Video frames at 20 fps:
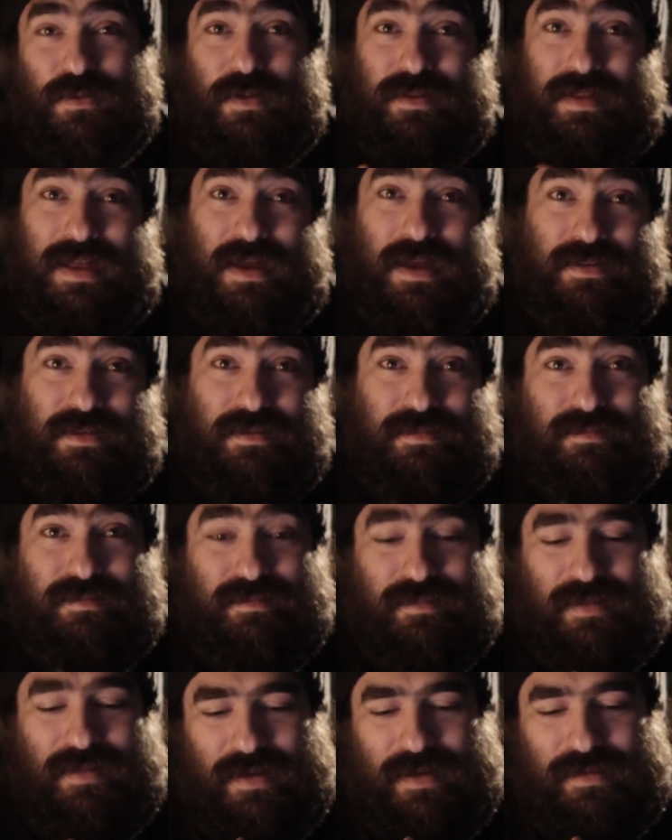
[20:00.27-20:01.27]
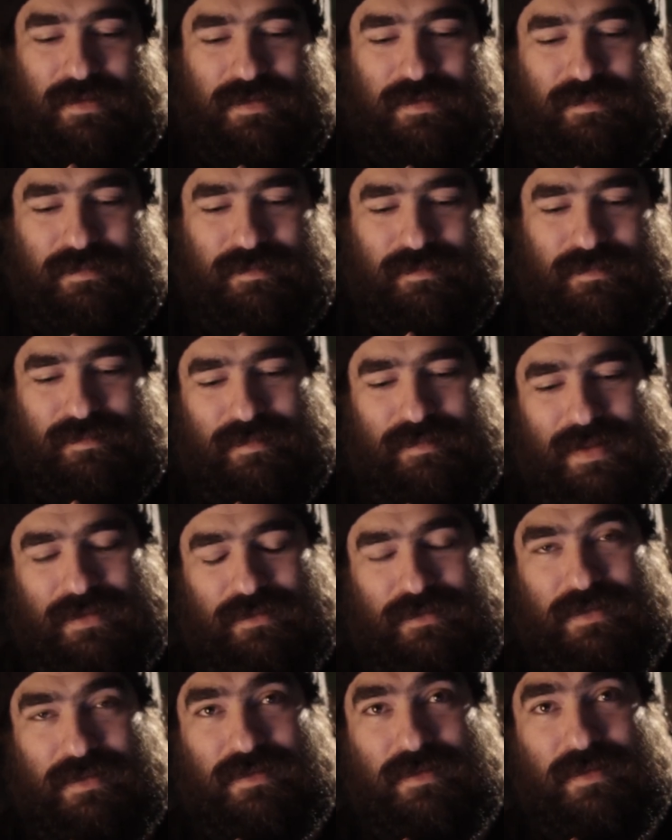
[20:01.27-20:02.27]
how the
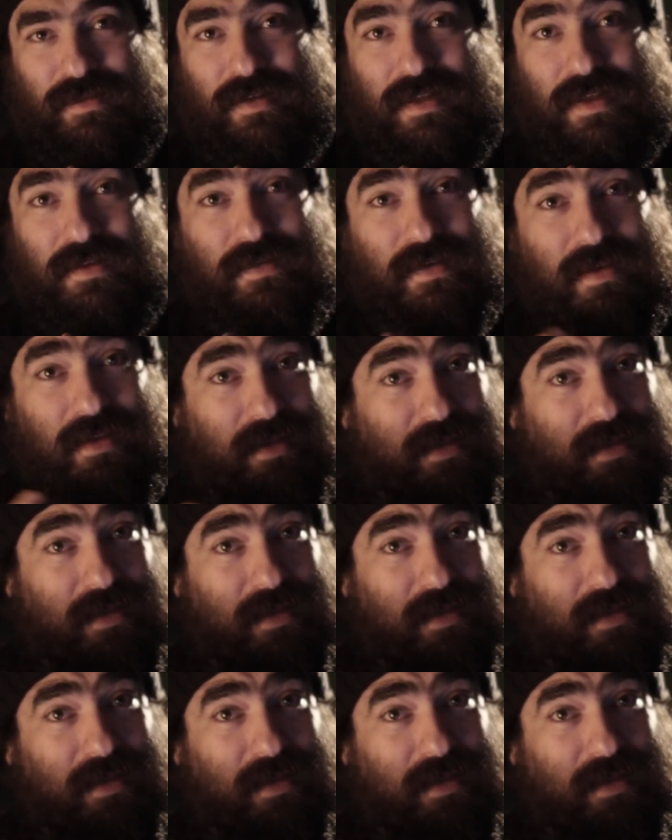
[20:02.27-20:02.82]
battery is doing. If it